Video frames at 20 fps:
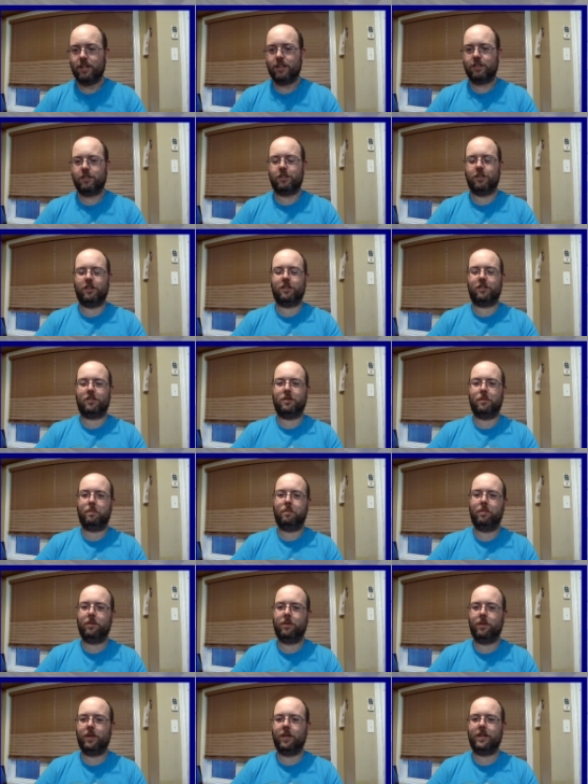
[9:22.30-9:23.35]
to
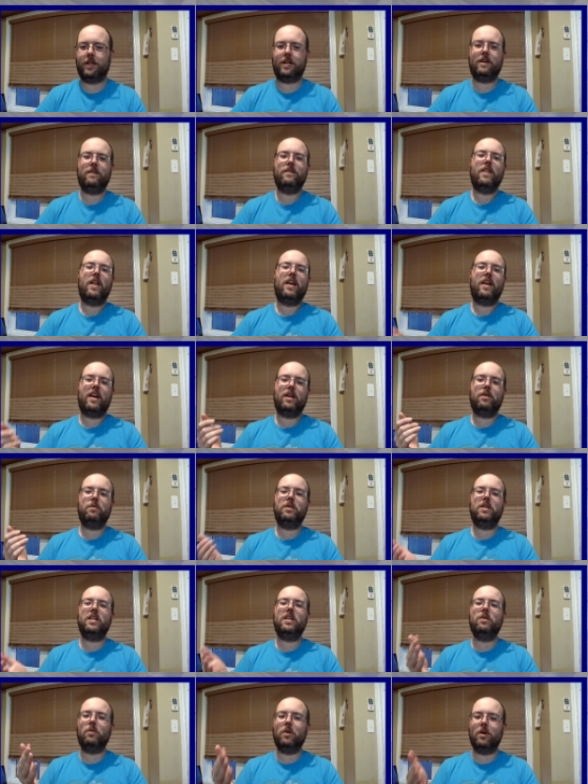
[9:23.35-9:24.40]
play. And we
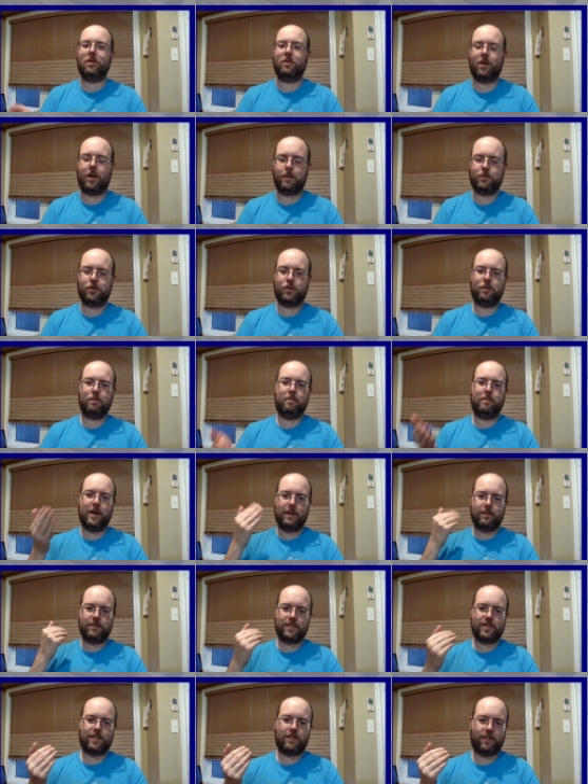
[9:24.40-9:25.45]
need 1-drops to
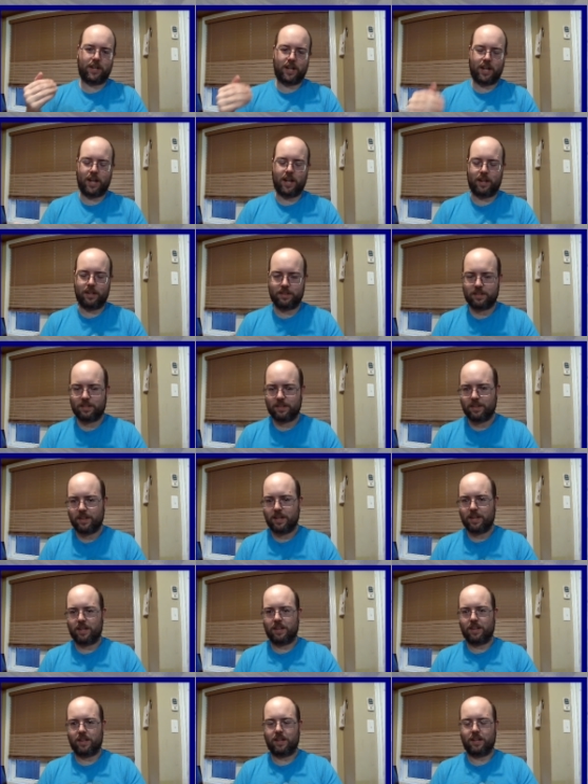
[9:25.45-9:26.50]
bounce in our hand.
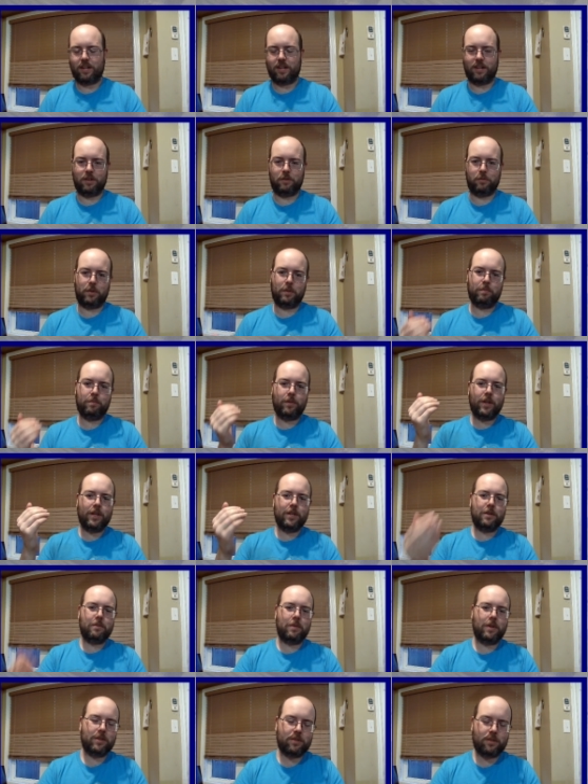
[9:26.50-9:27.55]
We play
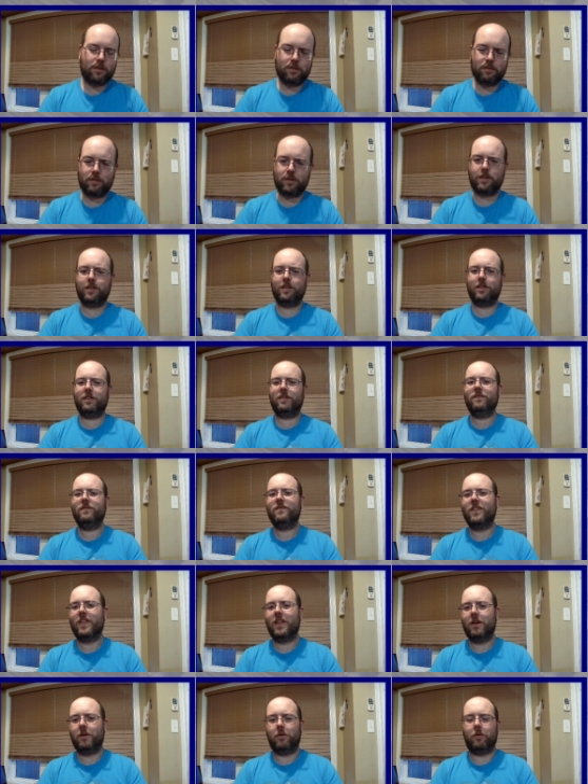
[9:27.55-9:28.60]
them on turn 1
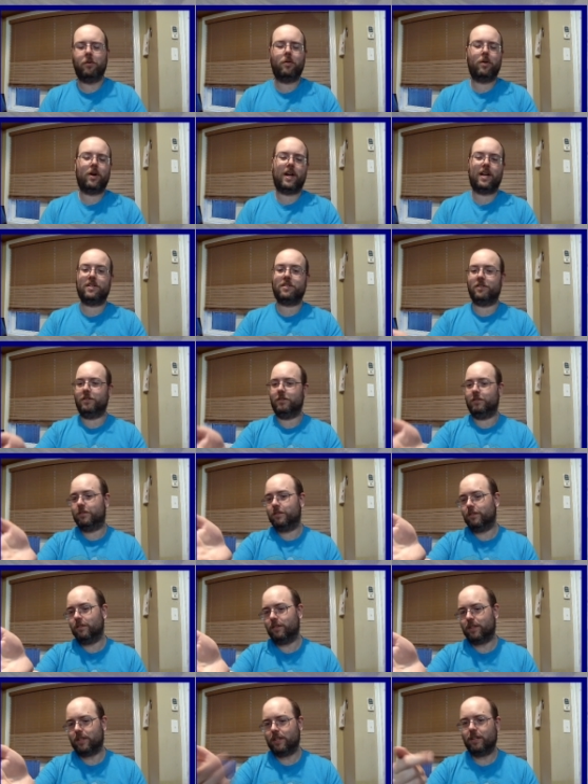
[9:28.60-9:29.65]
or as a
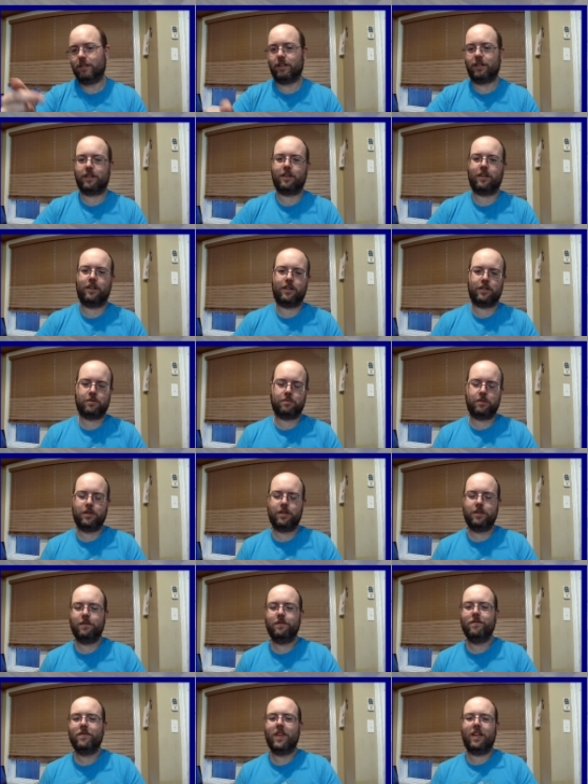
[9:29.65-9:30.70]
utility like Cogsworth.
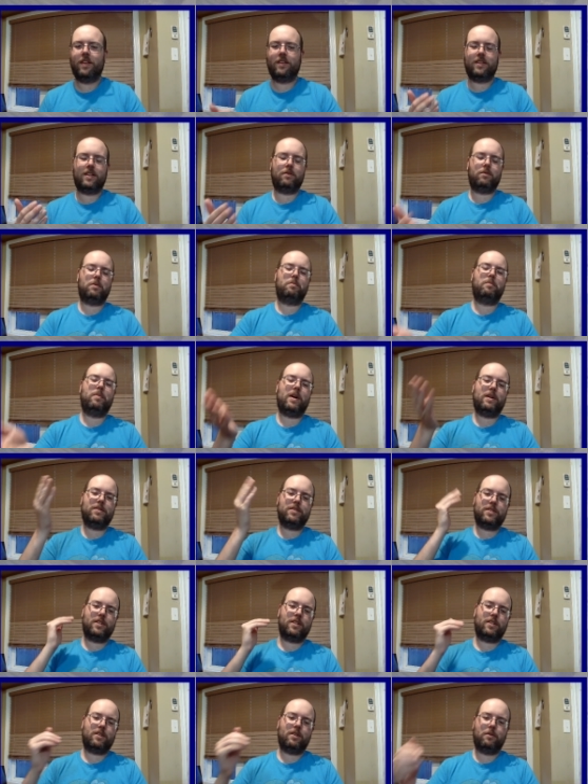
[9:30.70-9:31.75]
Then we bounce
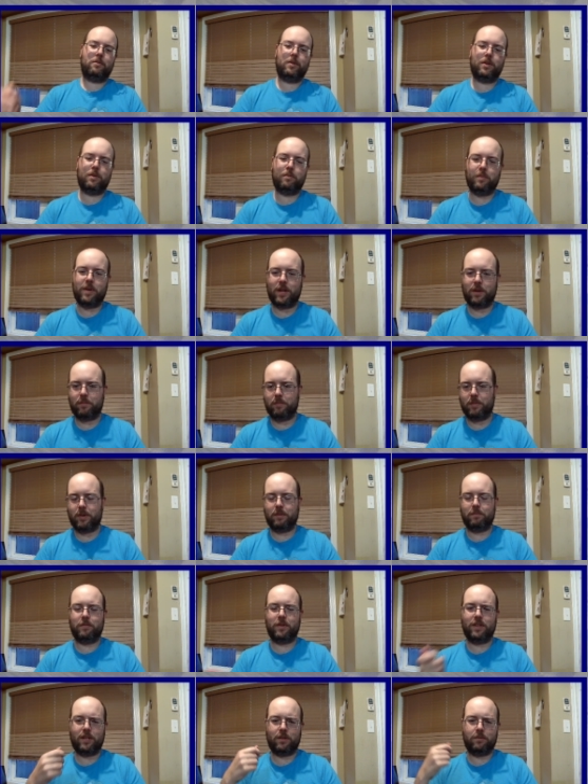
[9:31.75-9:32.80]
it with the Madame
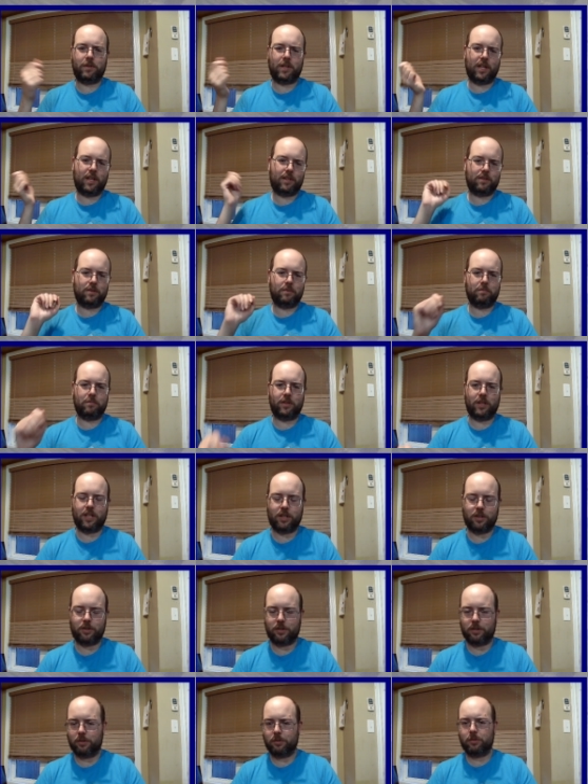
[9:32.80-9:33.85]
Mim, and then we ink them
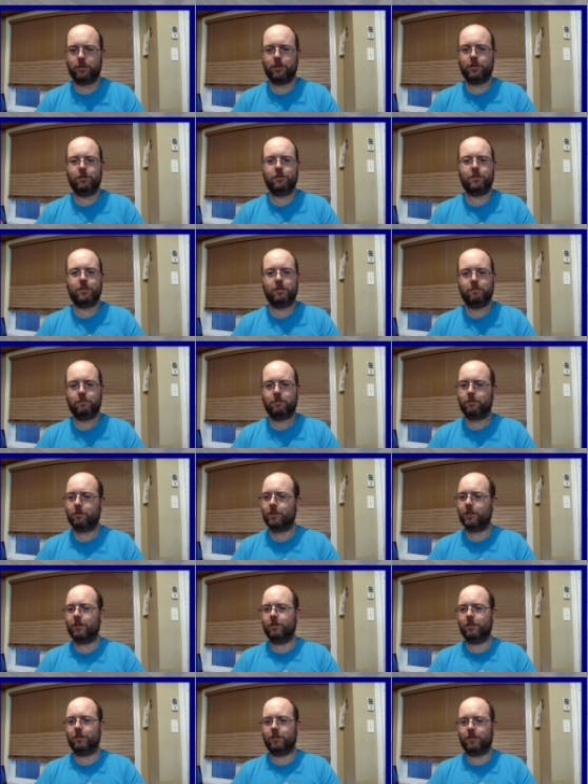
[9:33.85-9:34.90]
later or use them for
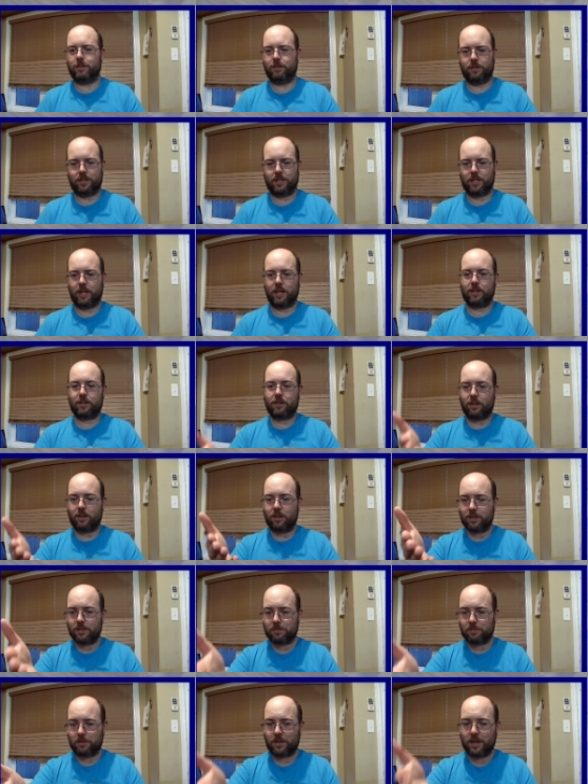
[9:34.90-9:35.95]
their utility. And
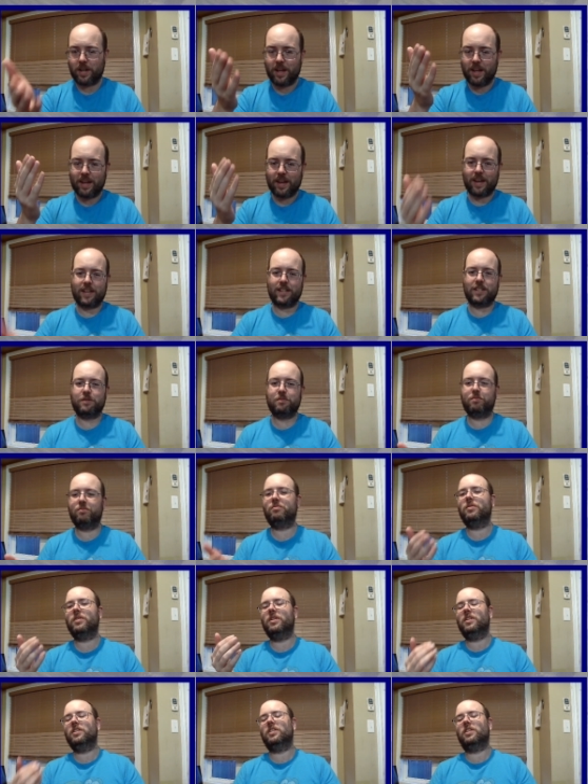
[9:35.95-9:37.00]
Cogsworth has
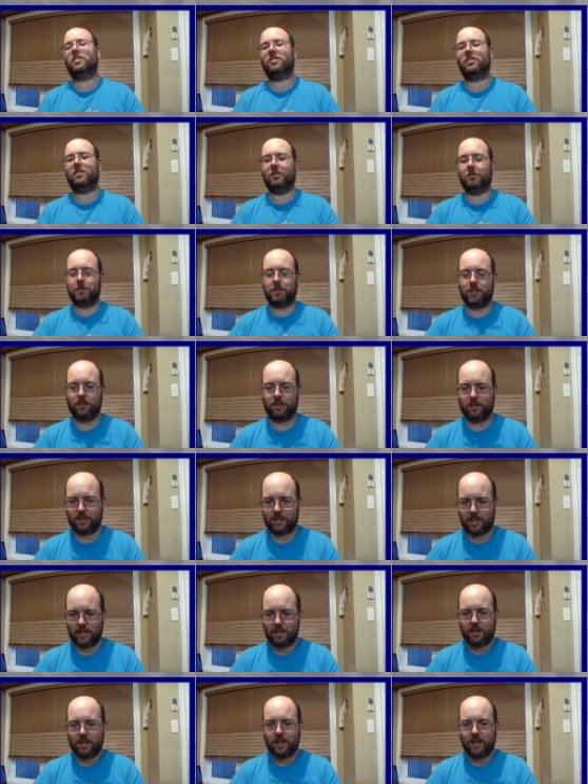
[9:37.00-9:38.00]
brilliant utility.